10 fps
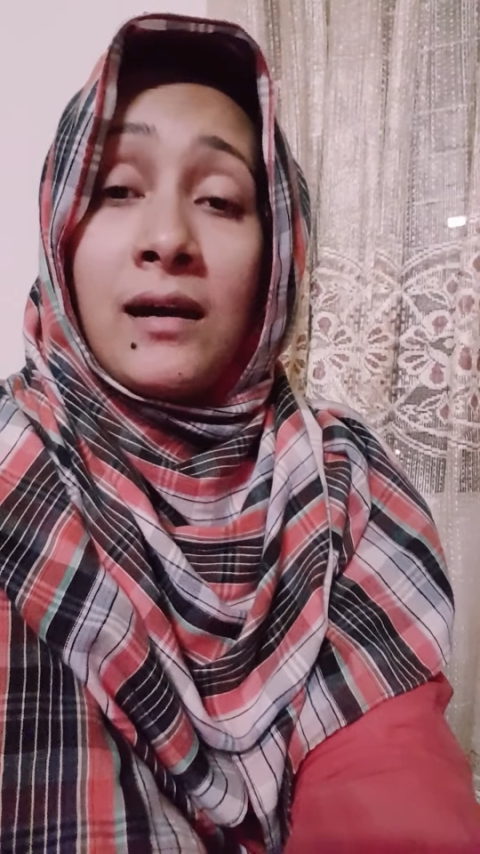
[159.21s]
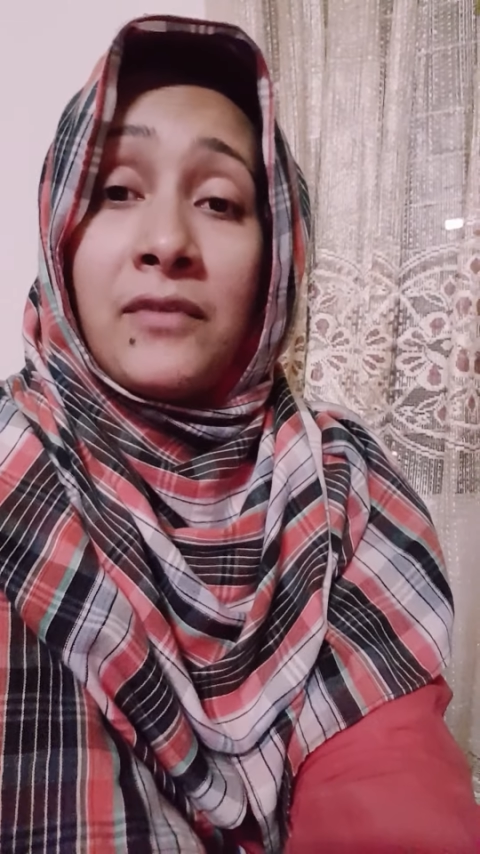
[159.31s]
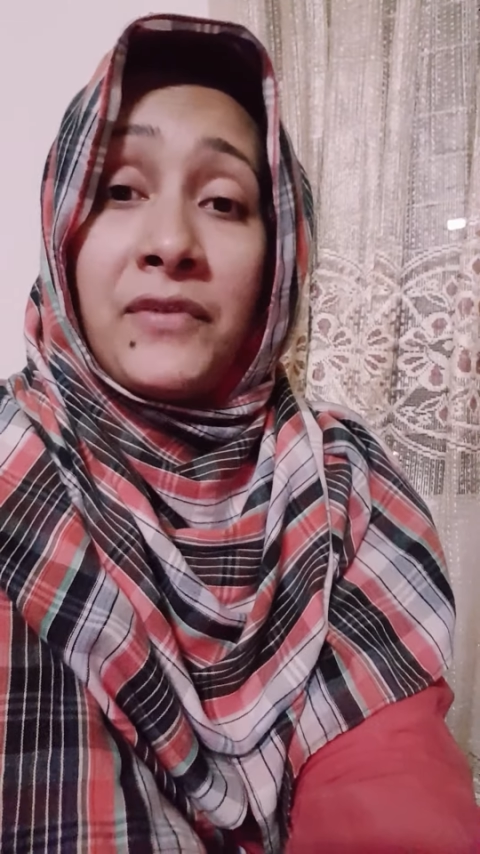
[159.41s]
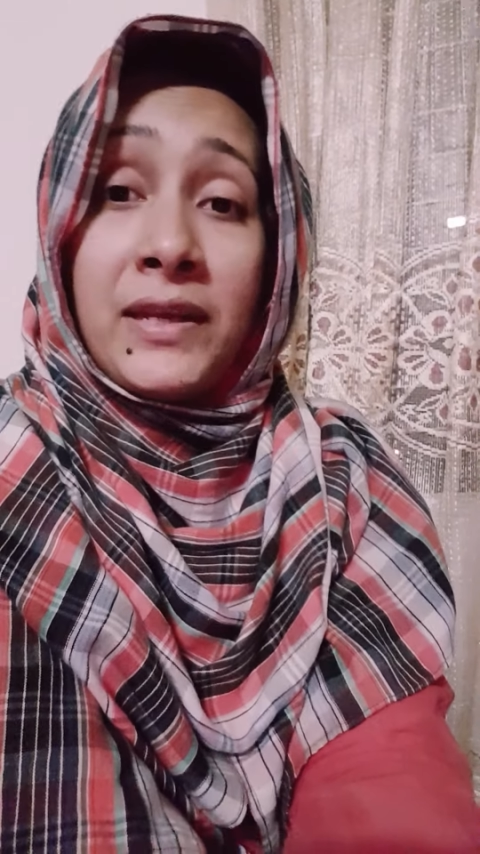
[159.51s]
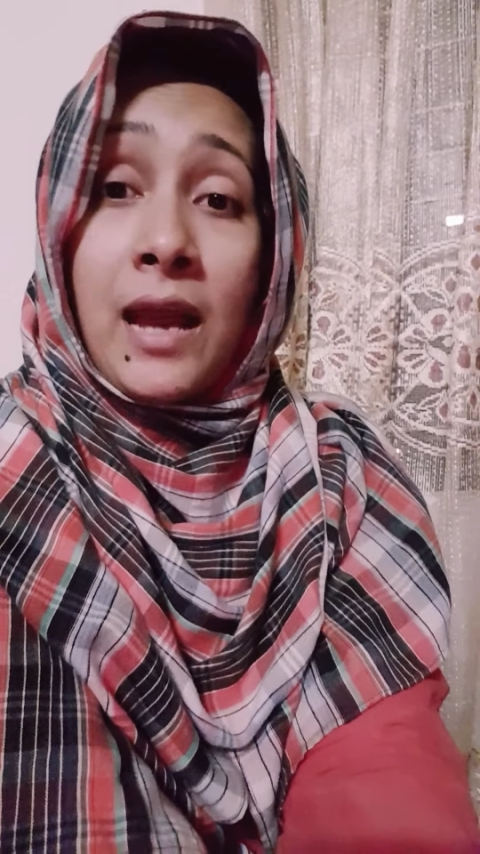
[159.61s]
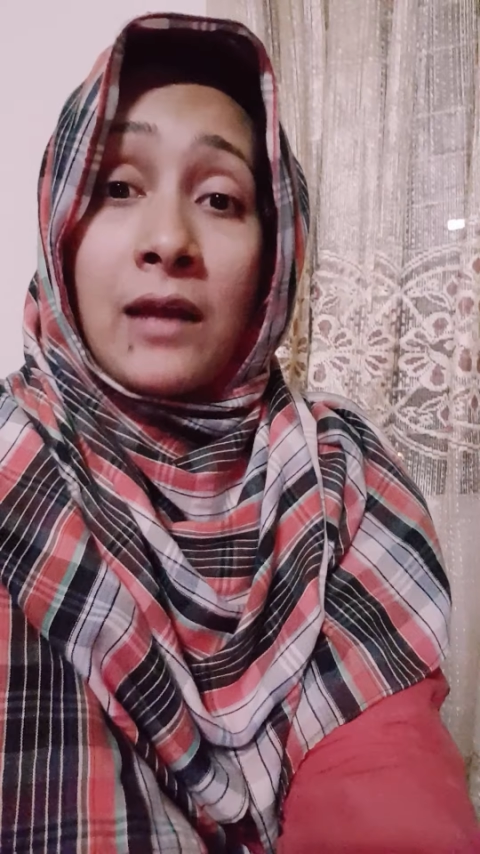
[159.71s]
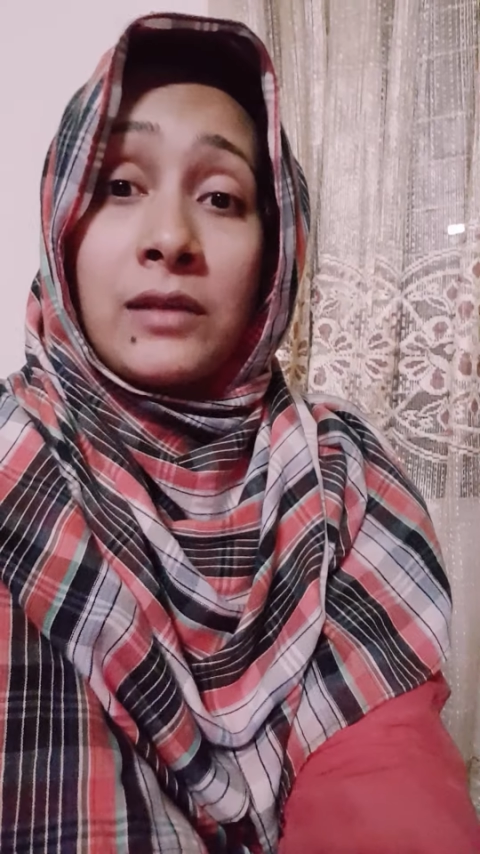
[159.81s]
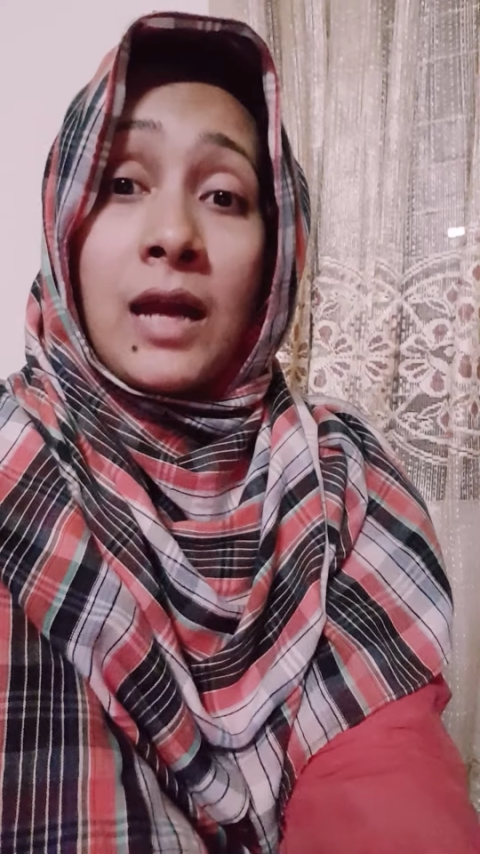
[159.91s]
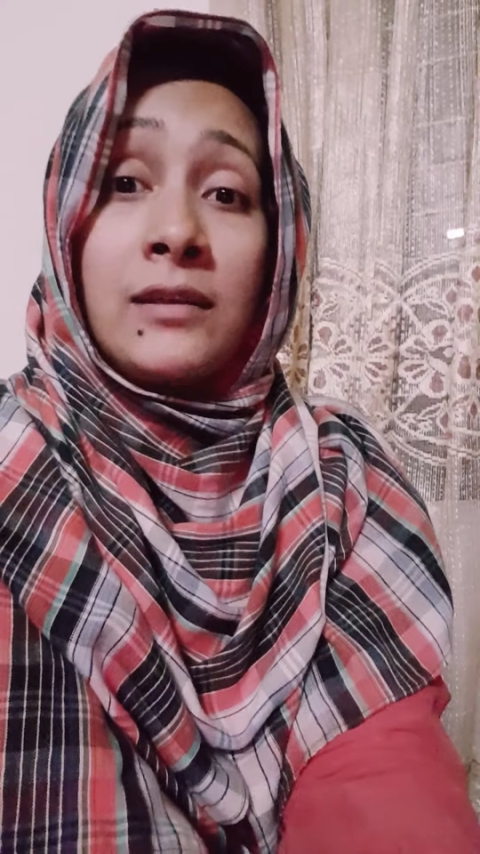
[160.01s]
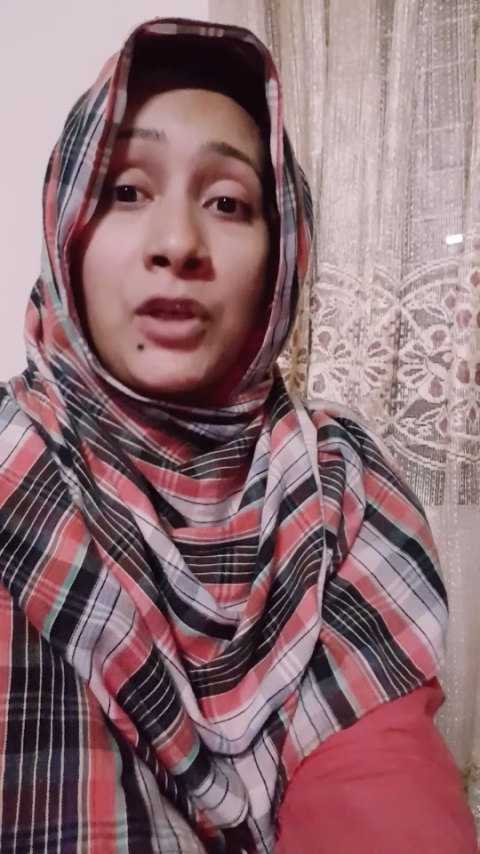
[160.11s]
very
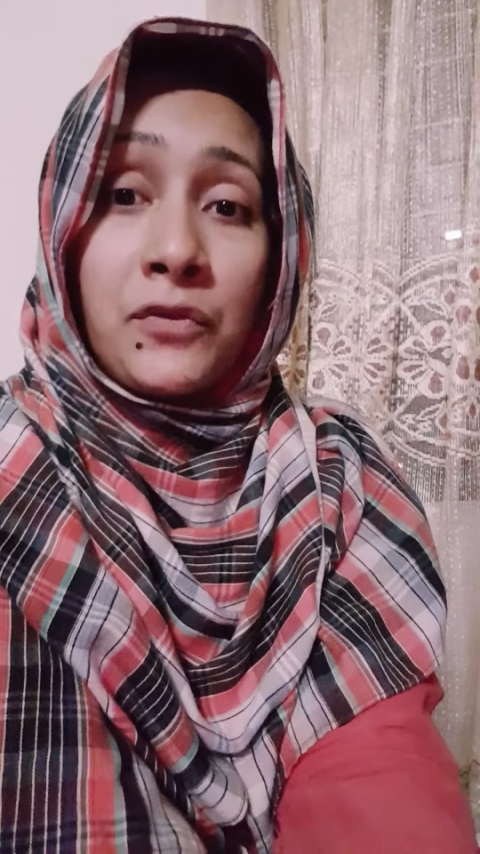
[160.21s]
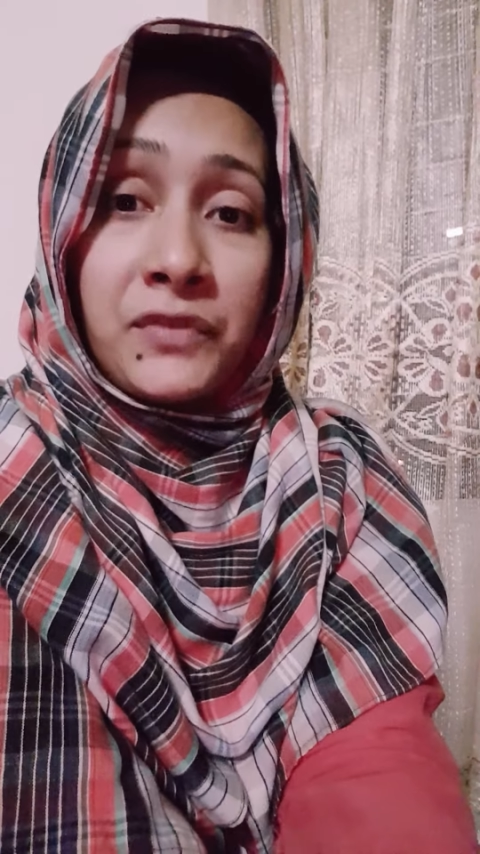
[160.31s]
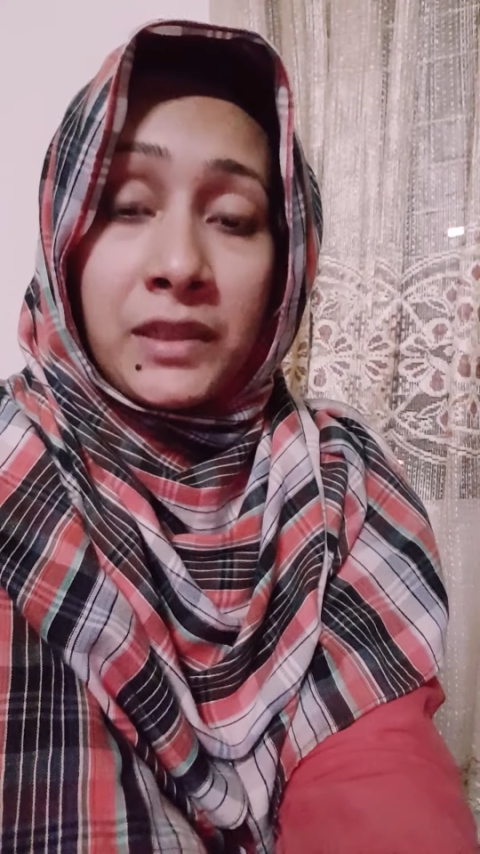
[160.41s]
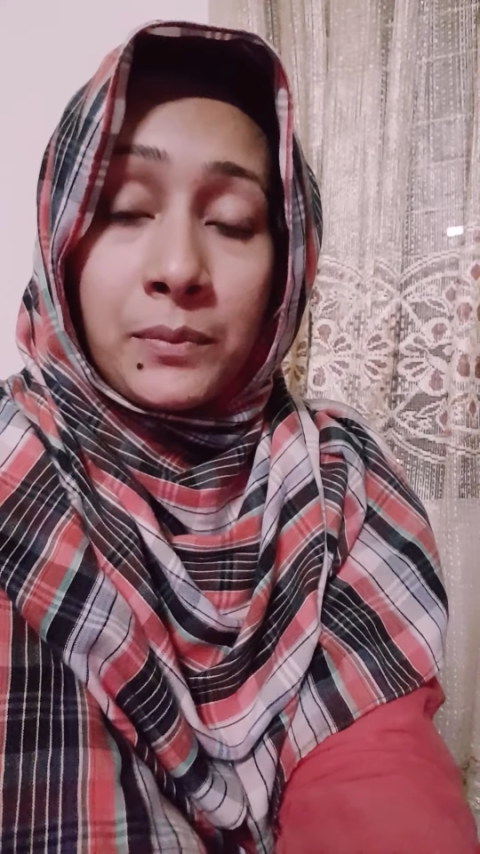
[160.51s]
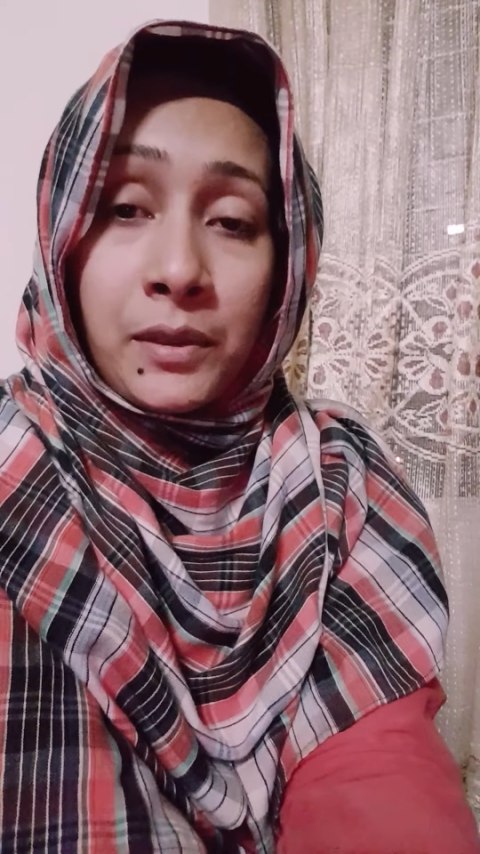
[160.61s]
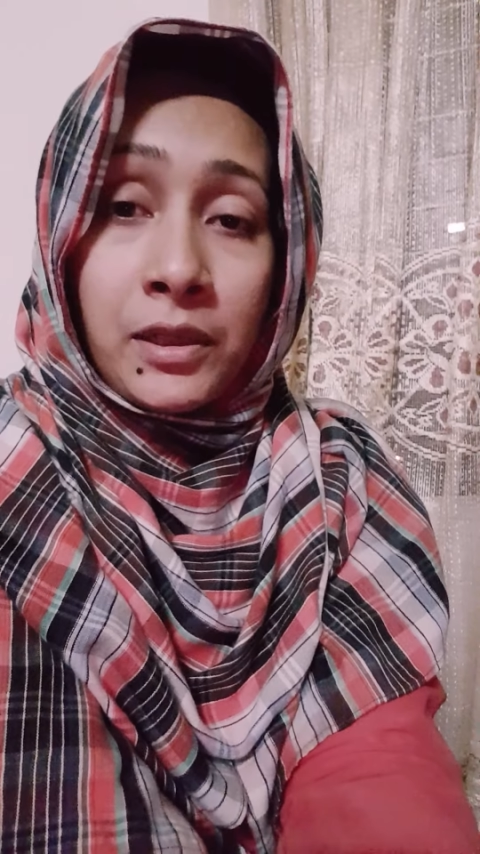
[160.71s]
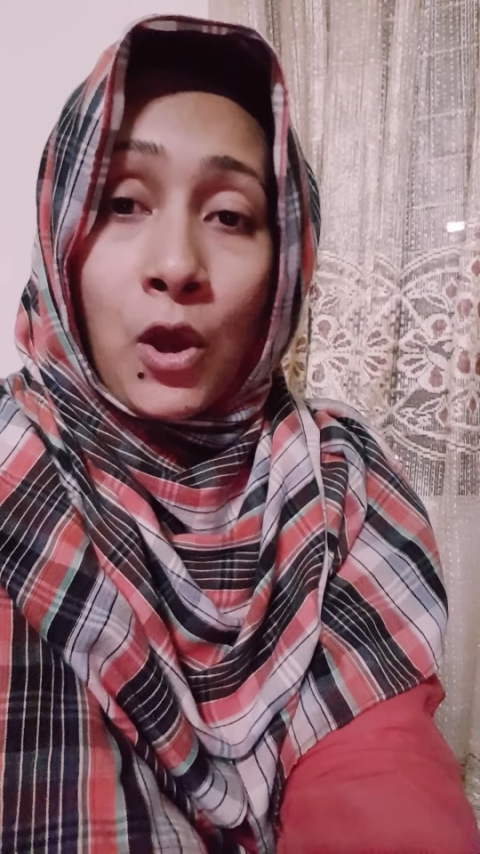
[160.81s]
uncomfortable,